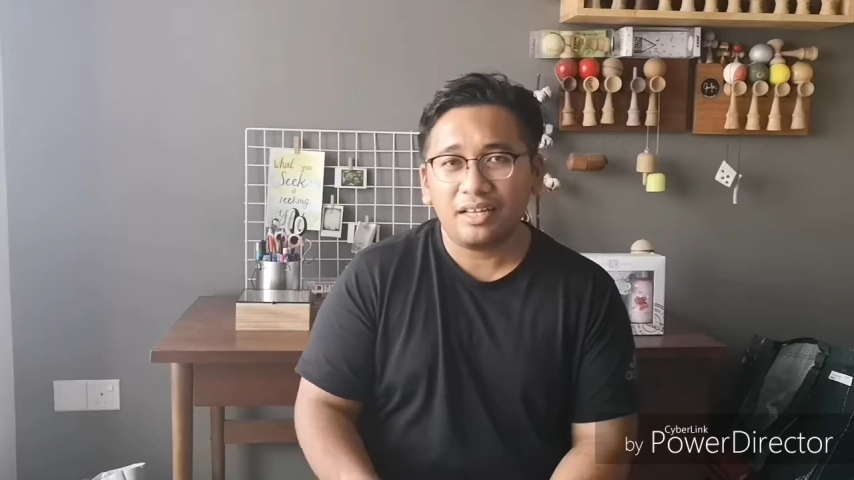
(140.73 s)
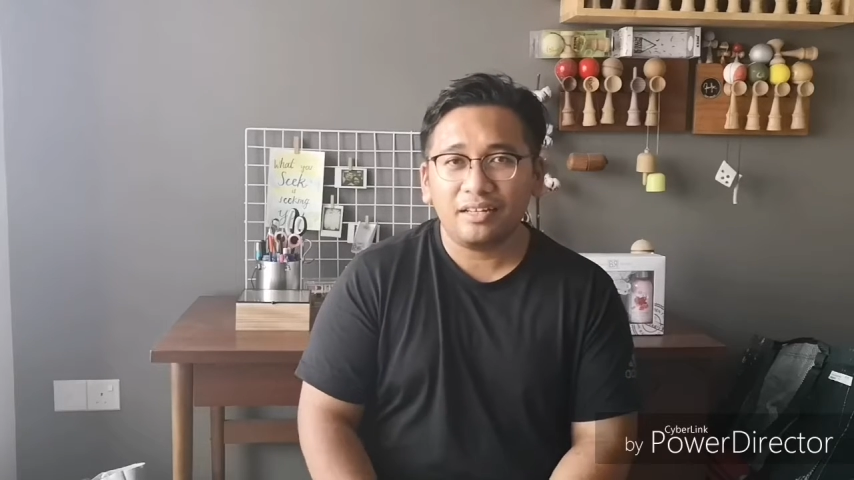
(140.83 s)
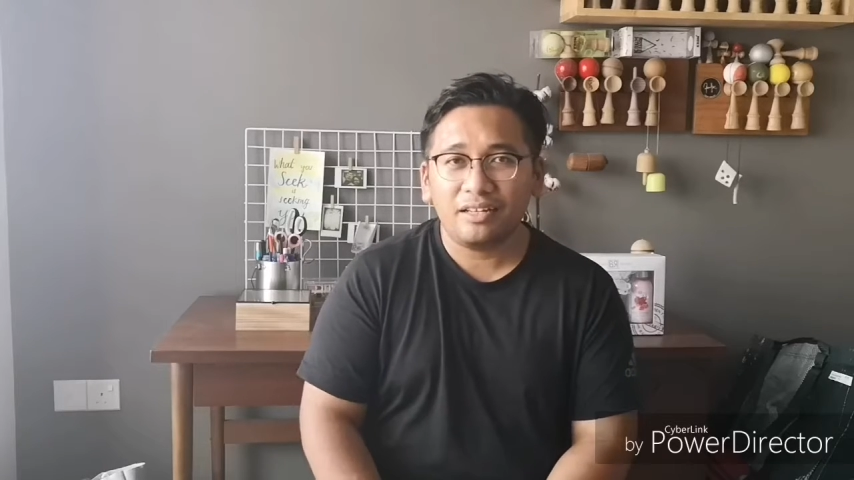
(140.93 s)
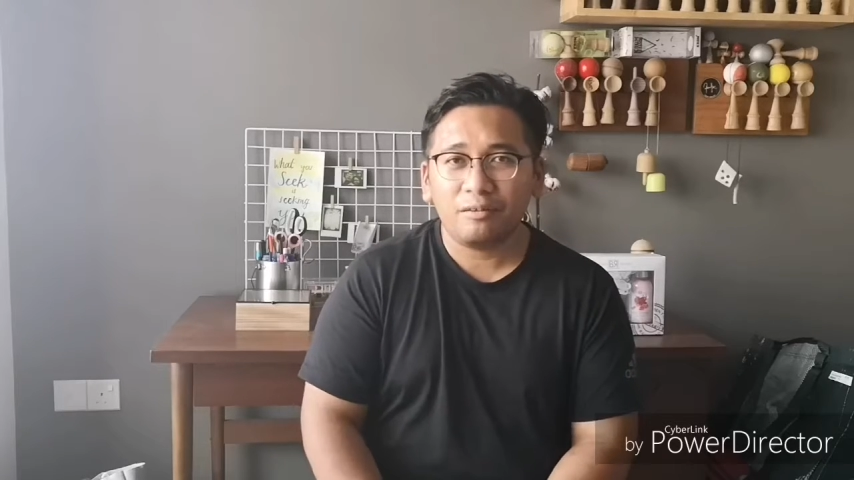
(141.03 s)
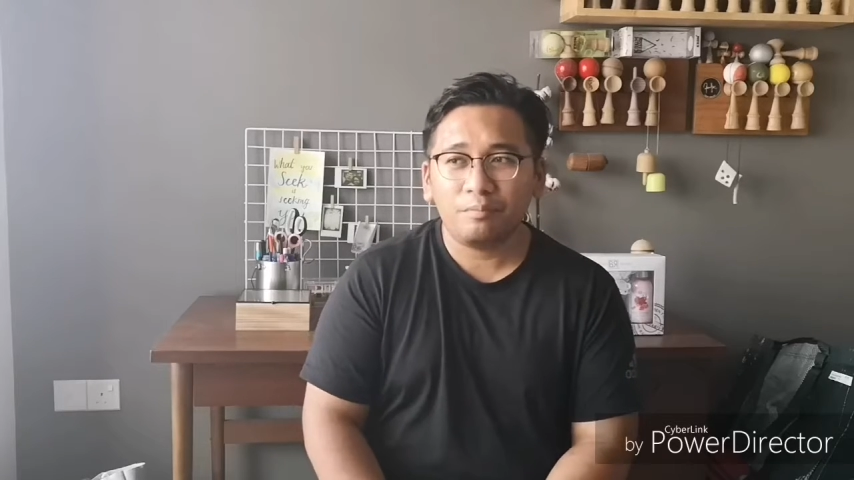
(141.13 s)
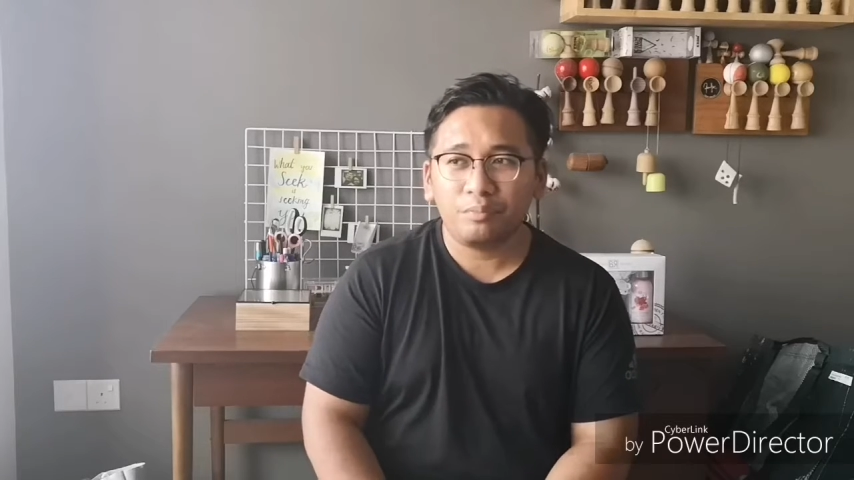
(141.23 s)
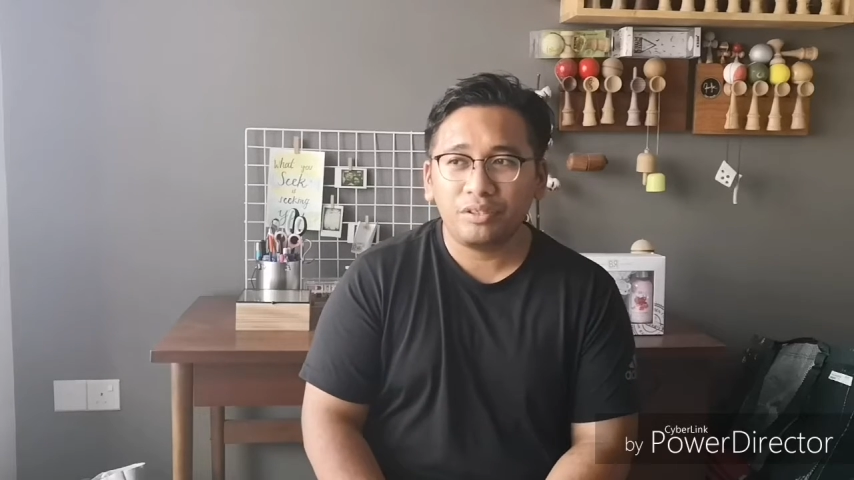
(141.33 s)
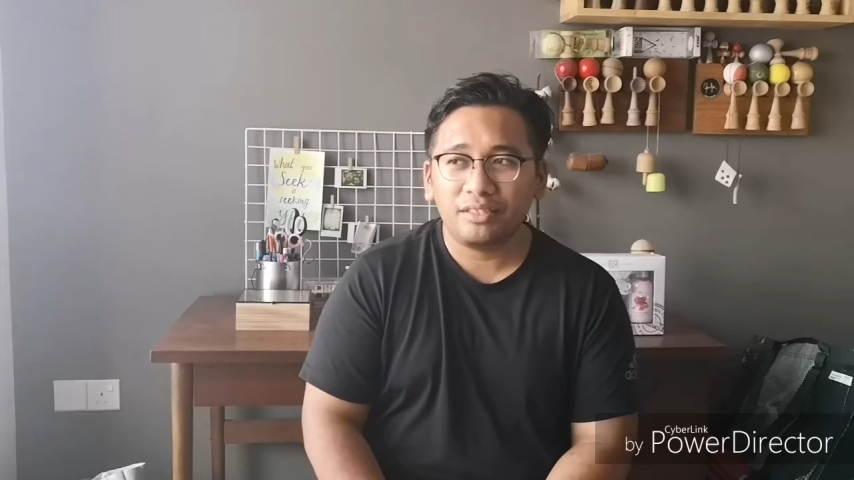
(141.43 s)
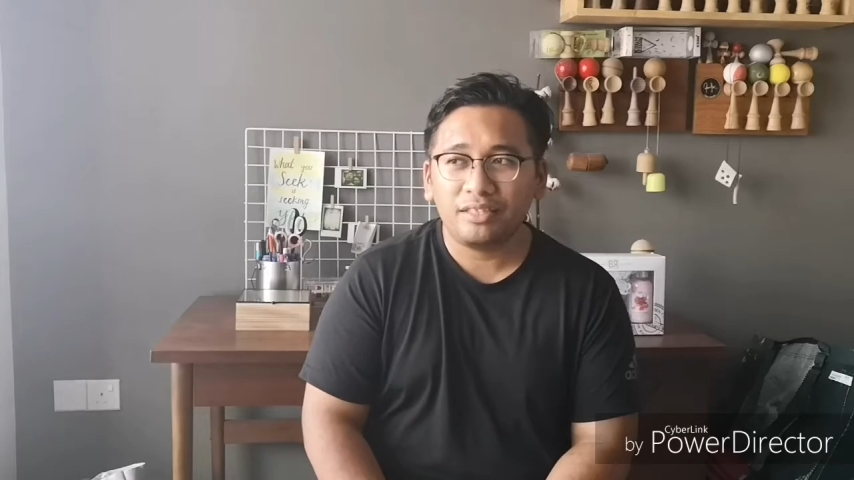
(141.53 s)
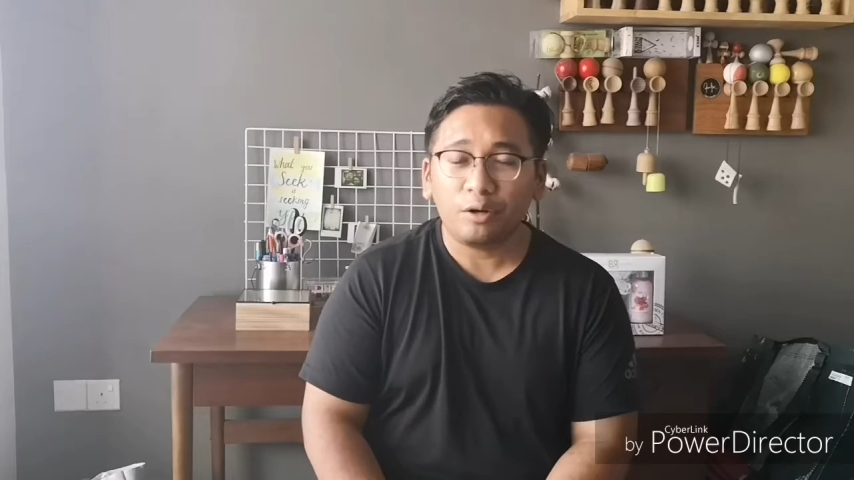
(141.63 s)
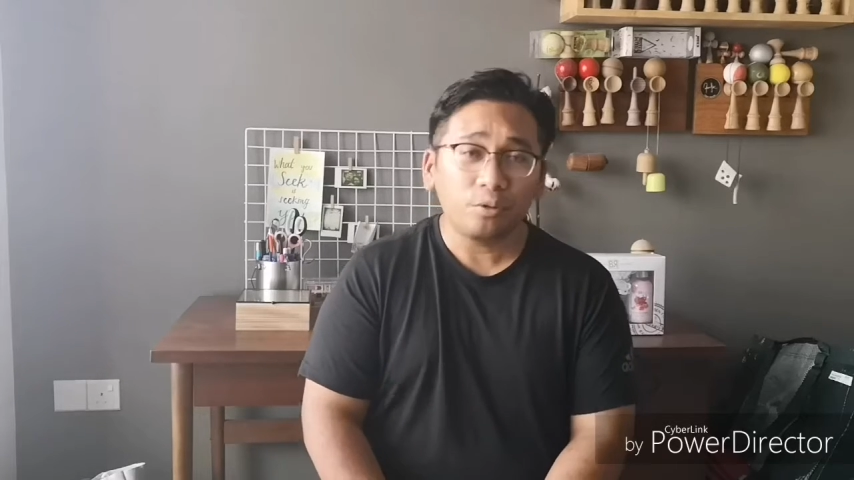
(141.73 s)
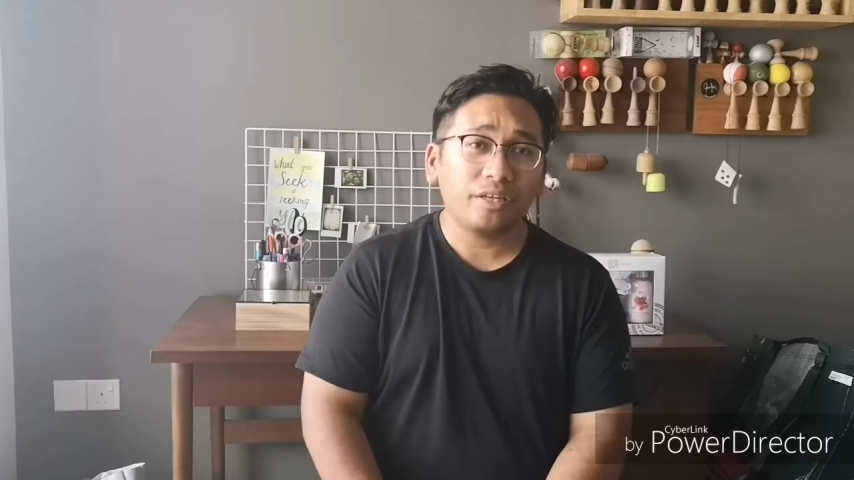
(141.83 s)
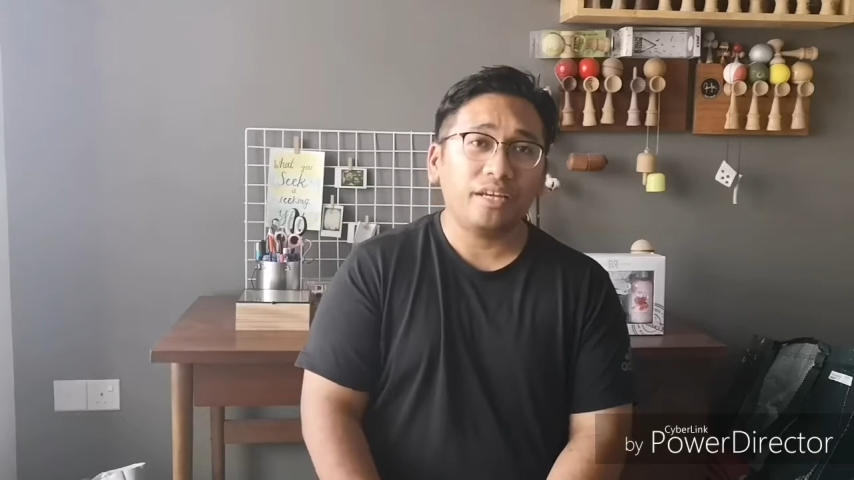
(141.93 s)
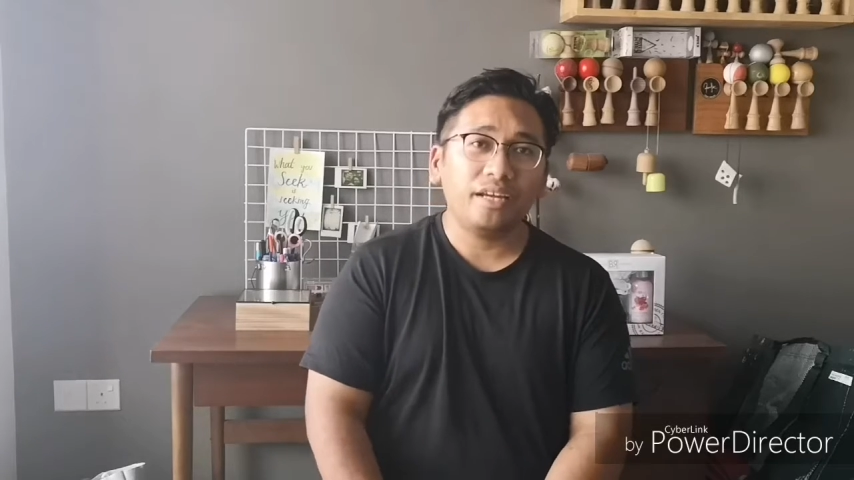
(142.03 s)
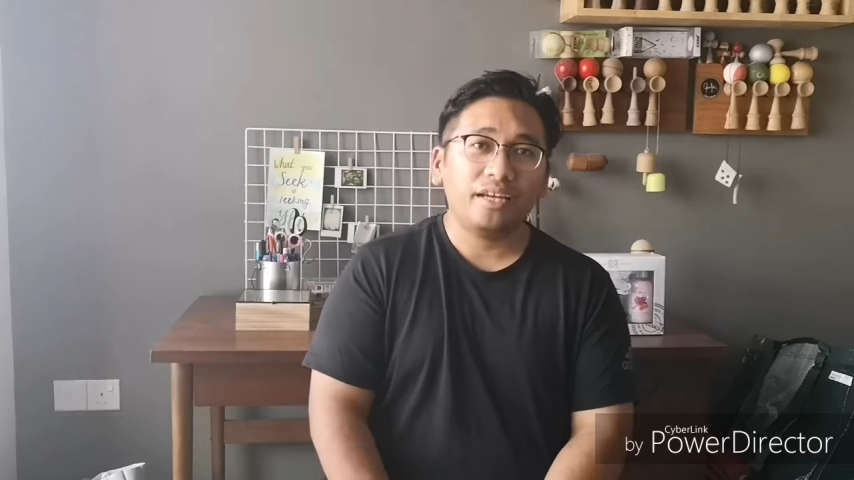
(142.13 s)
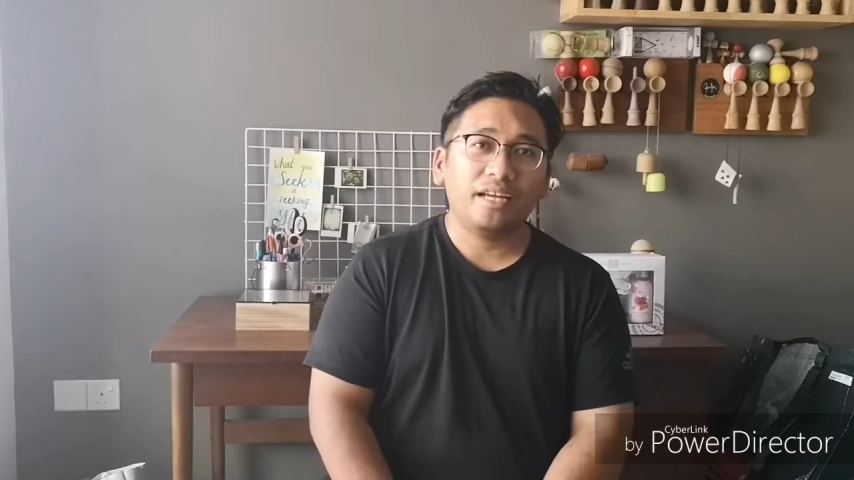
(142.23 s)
ended up pretty okay,